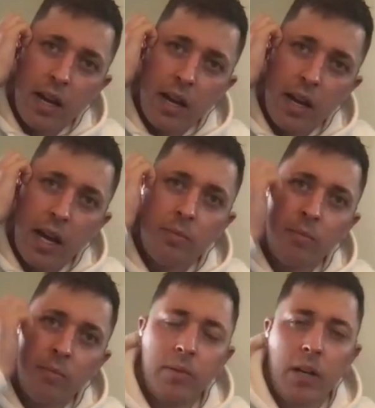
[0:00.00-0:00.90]

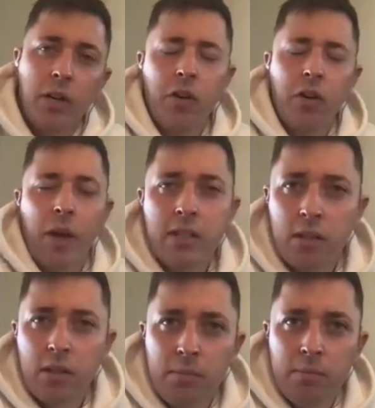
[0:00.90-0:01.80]
I underwent
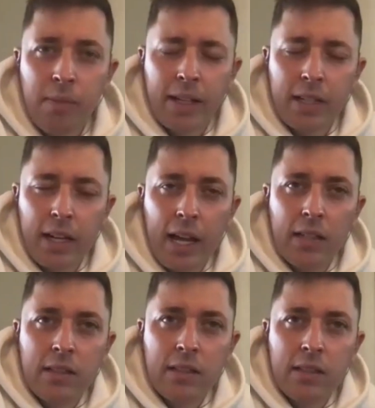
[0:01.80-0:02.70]
some mental
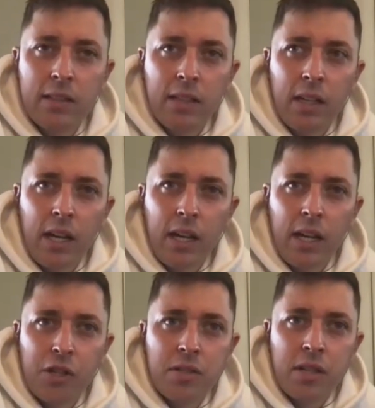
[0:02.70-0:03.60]
health
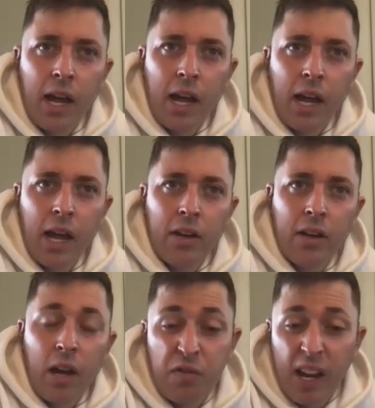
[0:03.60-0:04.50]
issues and I
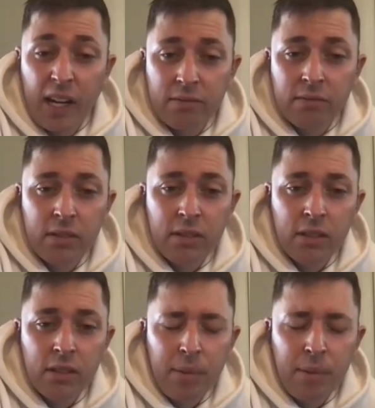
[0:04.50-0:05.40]
was failing,
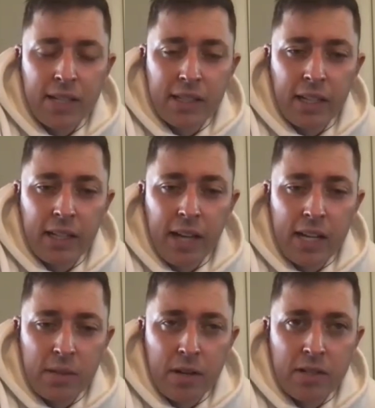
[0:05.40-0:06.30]
basically,
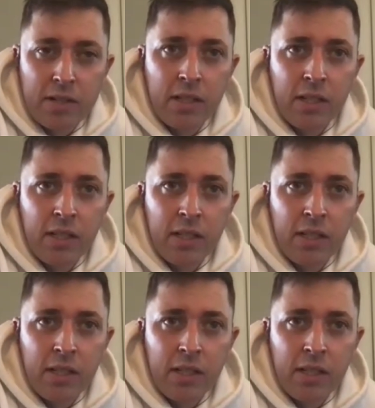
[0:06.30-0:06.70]
as a person,